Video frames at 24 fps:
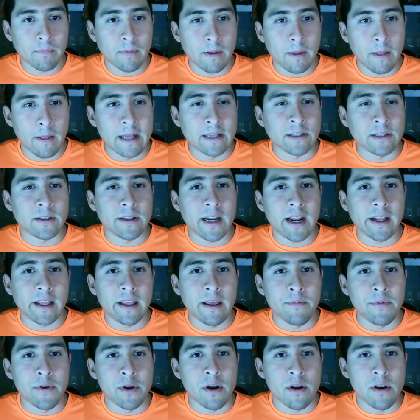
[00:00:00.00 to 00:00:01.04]
it's gonna give
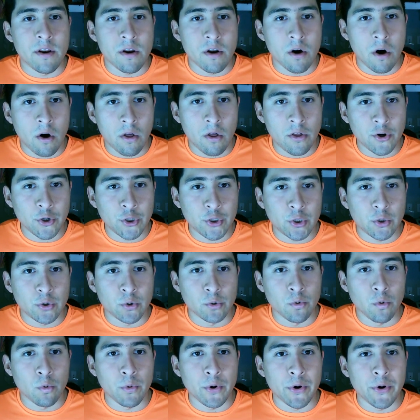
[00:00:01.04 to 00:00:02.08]
you another
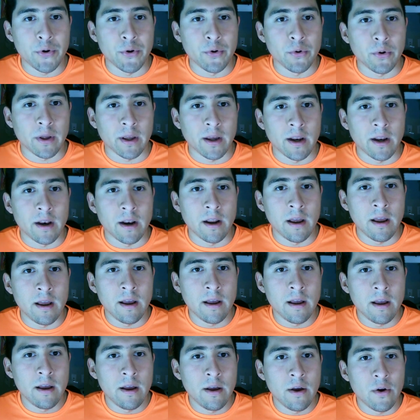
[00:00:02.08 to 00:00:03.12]
tool where you can
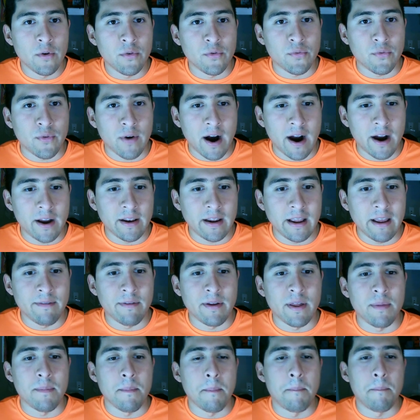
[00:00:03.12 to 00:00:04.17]
find
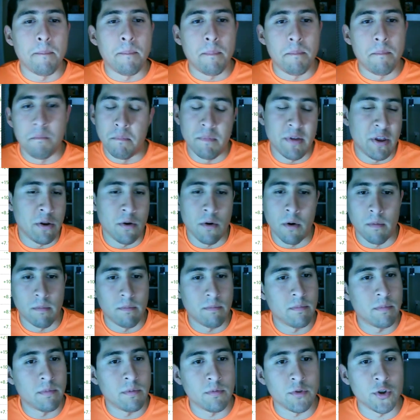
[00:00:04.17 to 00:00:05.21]
even you know
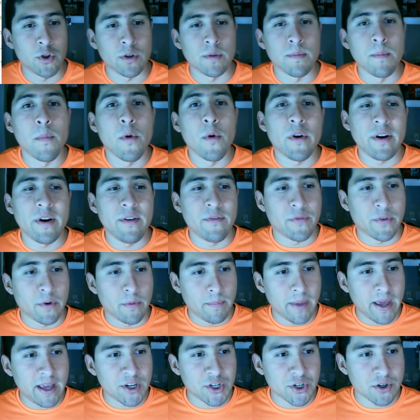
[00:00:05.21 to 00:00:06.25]
just more
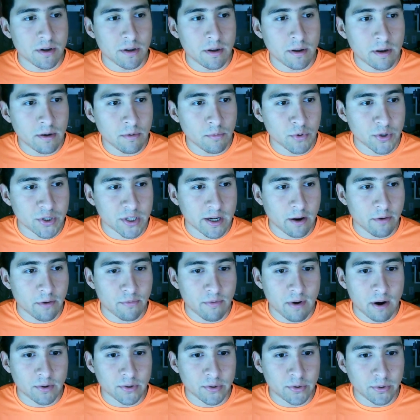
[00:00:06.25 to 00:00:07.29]
information which I
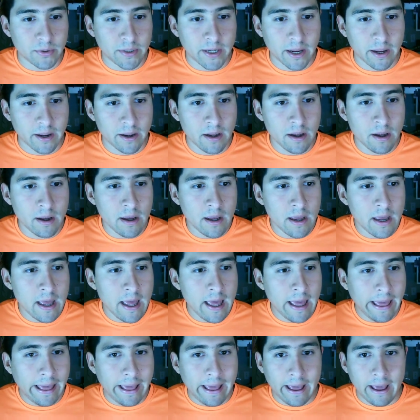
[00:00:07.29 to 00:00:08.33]
found today
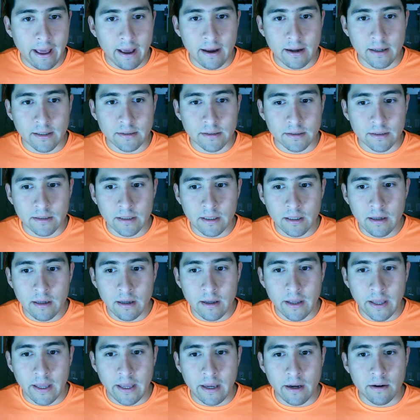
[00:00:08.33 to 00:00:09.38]
and
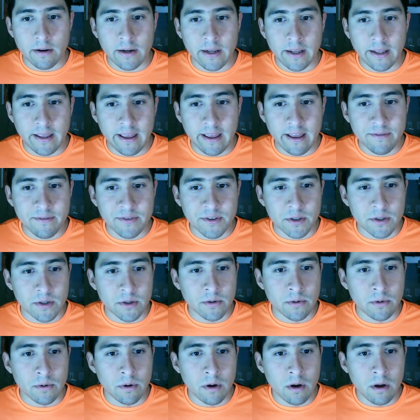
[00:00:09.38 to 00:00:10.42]
here it gives
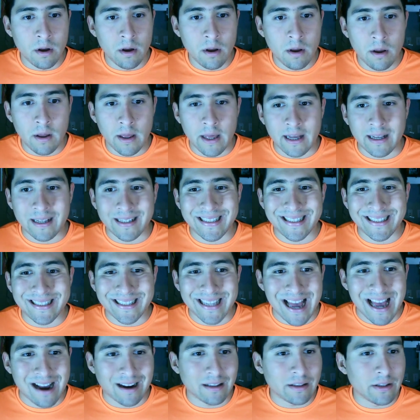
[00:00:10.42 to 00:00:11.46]
you
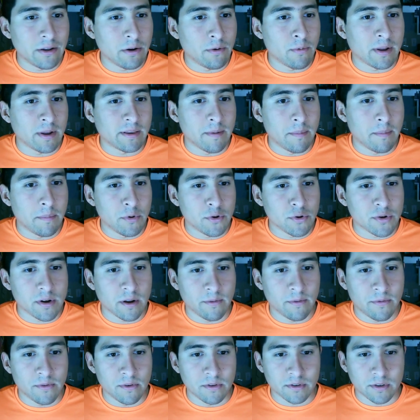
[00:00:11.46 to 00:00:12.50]
exactly what the mutual
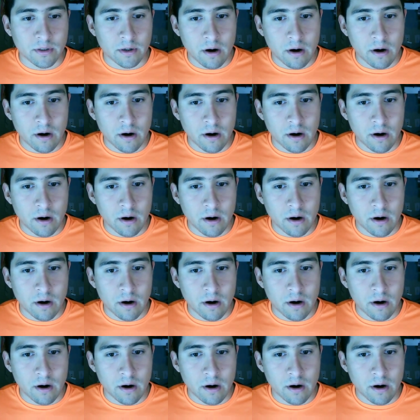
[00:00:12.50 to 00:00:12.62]
funds are